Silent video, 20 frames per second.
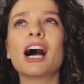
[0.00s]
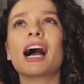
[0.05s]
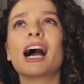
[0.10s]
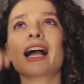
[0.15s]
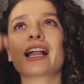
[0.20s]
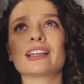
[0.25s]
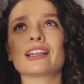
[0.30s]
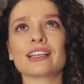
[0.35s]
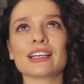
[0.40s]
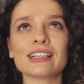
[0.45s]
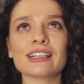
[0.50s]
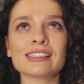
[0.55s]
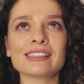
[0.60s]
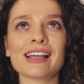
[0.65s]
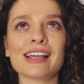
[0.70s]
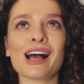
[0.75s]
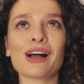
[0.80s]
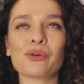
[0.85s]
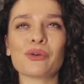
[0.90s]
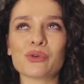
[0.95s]
I'll link
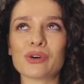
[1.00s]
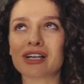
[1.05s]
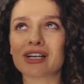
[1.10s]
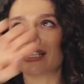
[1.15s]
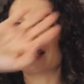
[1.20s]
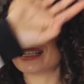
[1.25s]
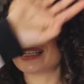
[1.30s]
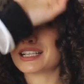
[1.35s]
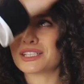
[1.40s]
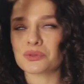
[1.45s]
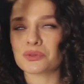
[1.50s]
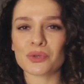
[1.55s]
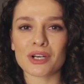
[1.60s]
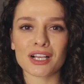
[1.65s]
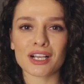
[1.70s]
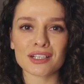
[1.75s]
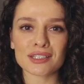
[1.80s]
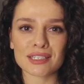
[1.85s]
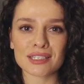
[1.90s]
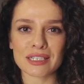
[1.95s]
that one as
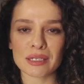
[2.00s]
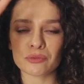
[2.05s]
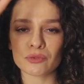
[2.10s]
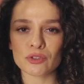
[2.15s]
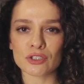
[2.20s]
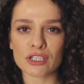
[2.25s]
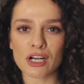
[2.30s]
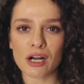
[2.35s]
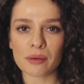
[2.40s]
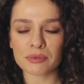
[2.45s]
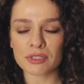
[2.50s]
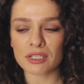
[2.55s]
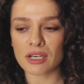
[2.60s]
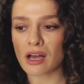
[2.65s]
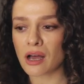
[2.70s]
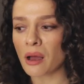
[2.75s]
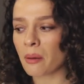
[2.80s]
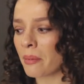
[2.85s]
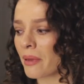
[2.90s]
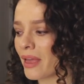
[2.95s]
well somewhere up
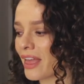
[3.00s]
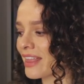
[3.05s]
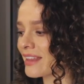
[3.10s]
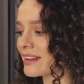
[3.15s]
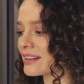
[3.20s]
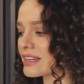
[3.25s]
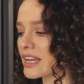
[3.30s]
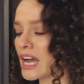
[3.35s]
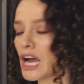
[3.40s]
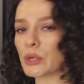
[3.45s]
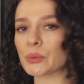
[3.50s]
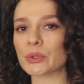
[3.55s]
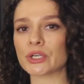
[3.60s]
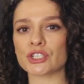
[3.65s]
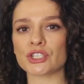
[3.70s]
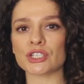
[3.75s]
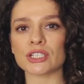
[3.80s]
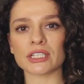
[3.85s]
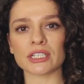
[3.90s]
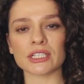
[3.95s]
top. And now we're
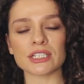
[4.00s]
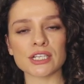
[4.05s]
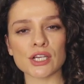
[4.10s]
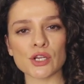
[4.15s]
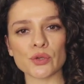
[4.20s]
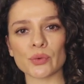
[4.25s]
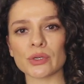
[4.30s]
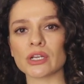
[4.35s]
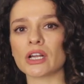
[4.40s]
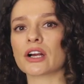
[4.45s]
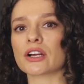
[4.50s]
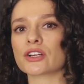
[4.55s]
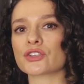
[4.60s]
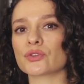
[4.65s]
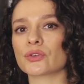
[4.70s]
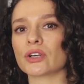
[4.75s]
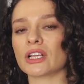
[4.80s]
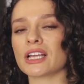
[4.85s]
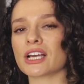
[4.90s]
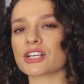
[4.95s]
just continuing our
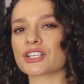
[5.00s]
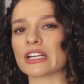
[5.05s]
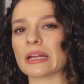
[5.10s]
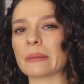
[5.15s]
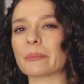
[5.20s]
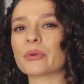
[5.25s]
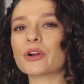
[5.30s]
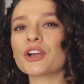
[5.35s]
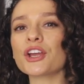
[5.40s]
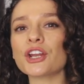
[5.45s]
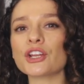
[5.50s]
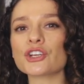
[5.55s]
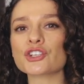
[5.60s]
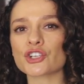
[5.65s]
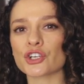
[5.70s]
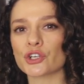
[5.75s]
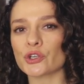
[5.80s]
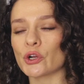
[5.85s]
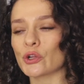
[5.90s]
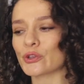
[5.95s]
shoe collection. I'm pretty
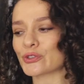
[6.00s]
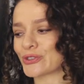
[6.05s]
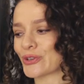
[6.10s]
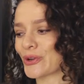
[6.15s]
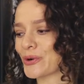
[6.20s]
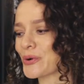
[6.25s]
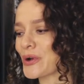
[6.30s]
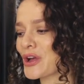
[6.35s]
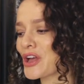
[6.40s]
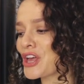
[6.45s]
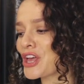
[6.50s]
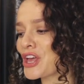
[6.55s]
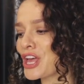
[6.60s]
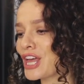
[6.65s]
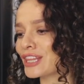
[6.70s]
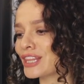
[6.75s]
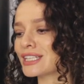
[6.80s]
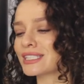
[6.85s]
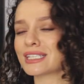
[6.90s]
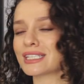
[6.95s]
sure also
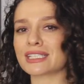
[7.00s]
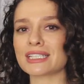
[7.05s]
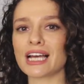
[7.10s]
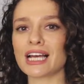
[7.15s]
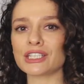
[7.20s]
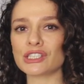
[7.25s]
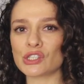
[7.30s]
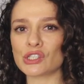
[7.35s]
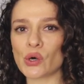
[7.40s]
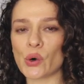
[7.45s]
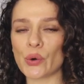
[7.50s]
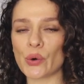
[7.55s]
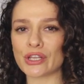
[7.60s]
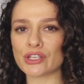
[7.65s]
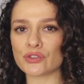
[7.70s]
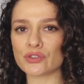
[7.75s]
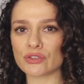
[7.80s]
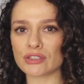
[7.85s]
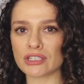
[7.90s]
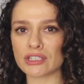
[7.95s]
this is not going
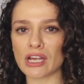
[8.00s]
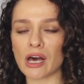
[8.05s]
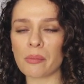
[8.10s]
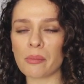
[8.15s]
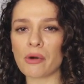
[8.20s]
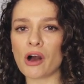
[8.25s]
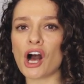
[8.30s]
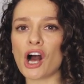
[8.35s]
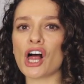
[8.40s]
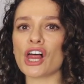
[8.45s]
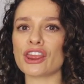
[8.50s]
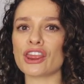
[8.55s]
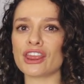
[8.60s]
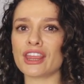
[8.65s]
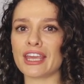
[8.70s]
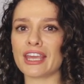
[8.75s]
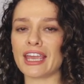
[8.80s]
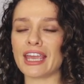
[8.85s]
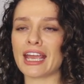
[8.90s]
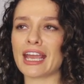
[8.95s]
to stop on
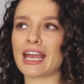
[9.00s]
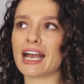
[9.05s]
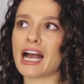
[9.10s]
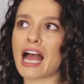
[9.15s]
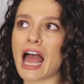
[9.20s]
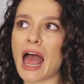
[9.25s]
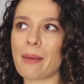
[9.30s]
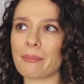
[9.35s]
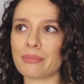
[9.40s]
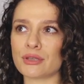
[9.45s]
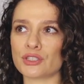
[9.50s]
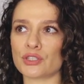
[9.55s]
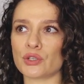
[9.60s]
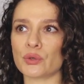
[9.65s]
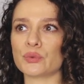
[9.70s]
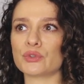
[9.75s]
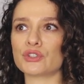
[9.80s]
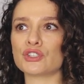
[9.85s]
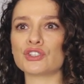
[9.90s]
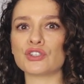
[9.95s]
the
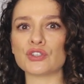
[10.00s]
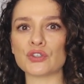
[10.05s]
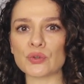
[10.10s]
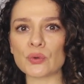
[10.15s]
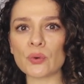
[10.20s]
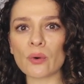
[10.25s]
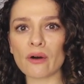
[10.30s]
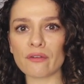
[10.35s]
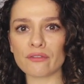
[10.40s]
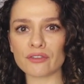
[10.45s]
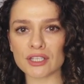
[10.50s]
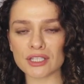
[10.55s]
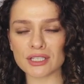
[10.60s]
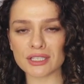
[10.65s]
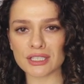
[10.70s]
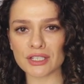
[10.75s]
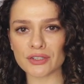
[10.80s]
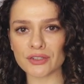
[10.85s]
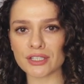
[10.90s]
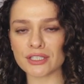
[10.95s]
episode 2 of this
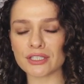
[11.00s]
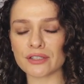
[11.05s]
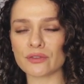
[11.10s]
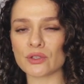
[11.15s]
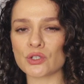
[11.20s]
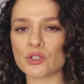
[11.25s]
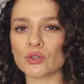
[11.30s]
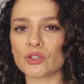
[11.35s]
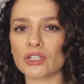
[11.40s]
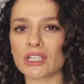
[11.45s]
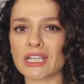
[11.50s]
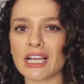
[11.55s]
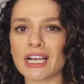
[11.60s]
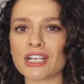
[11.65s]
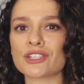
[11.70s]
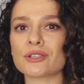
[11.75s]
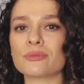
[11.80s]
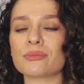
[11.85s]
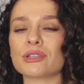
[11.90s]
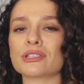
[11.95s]
series of the shoe
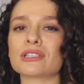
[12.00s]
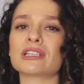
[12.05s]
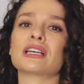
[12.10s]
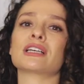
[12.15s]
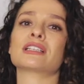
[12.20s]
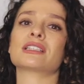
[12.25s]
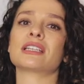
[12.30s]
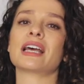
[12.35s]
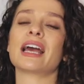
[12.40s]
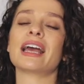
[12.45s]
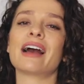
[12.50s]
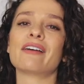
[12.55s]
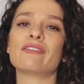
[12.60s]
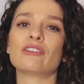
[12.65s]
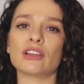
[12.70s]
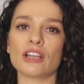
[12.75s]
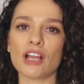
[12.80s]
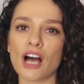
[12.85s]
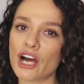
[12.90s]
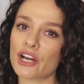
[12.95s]
collection because I have a
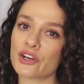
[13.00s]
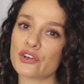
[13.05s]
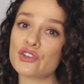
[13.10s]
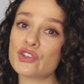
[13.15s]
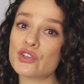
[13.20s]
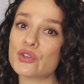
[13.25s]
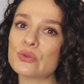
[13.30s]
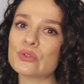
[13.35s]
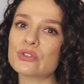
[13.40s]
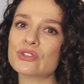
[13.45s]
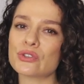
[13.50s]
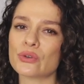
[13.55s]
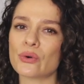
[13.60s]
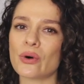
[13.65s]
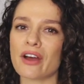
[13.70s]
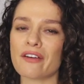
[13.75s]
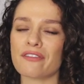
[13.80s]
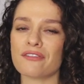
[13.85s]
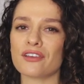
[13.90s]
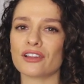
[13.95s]
lot of shoes, so
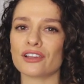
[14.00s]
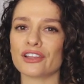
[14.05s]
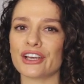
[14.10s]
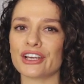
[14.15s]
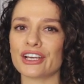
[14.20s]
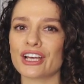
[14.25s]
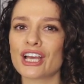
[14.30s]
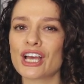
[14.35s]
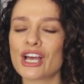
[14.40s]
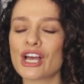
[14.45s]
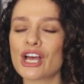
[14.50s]
I feel like